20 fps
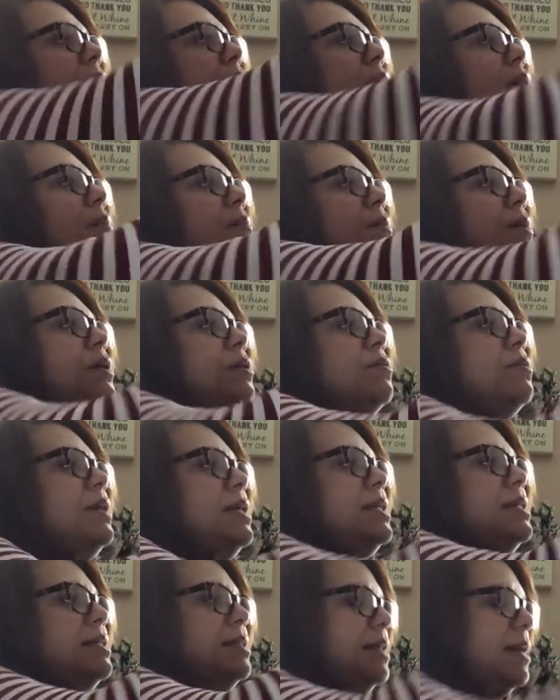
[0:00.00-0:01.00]
Let me
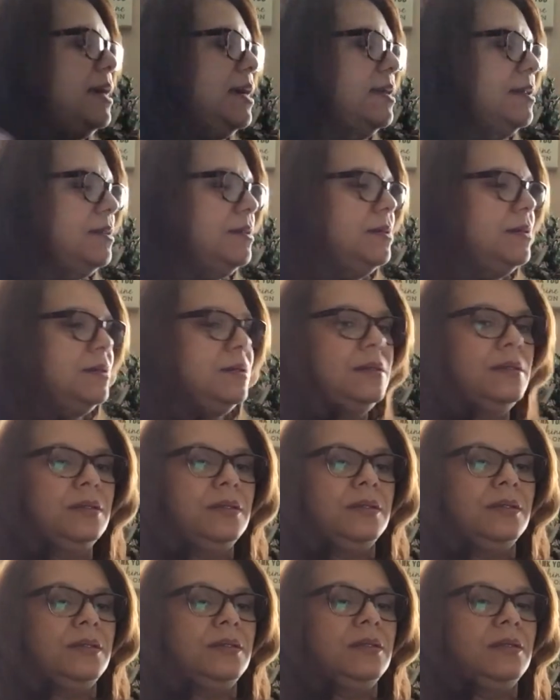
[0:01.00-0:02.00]
erase that.
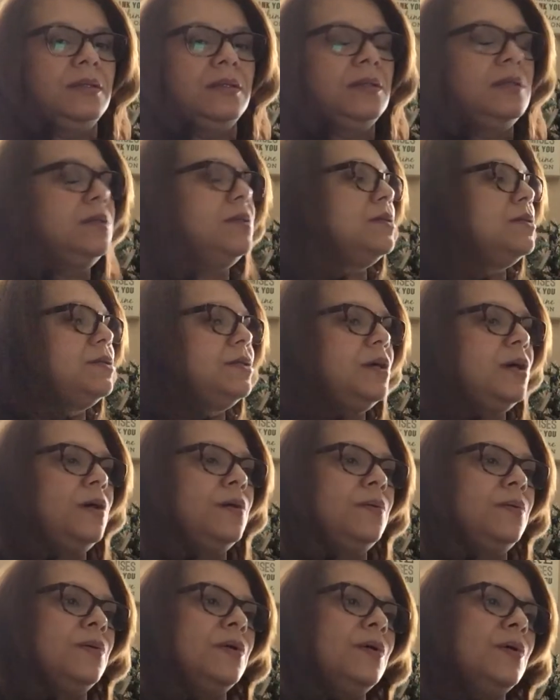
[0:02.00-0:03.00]

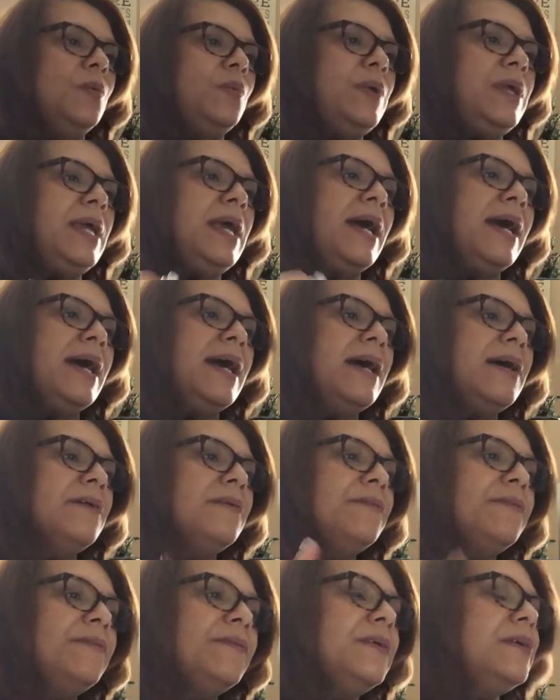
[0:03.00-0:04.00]
So we
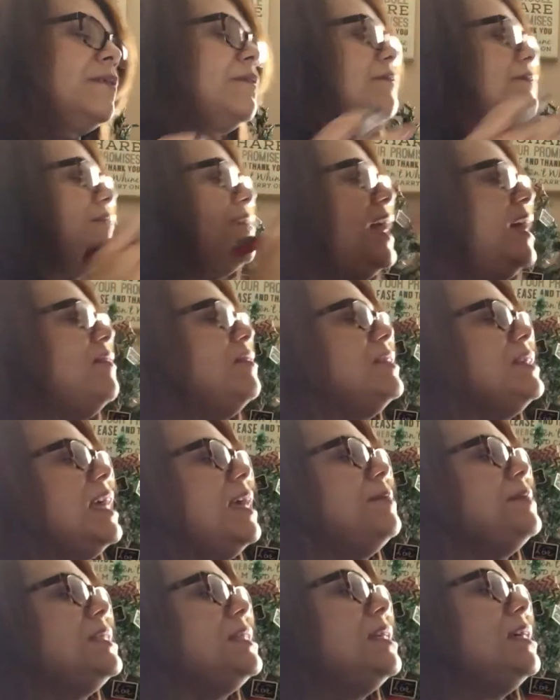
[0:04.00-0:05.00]
have 5
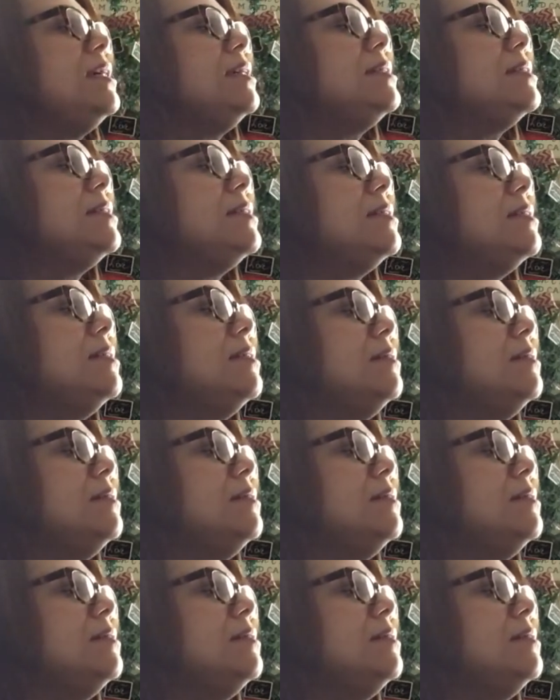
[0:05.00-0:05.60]
times 6.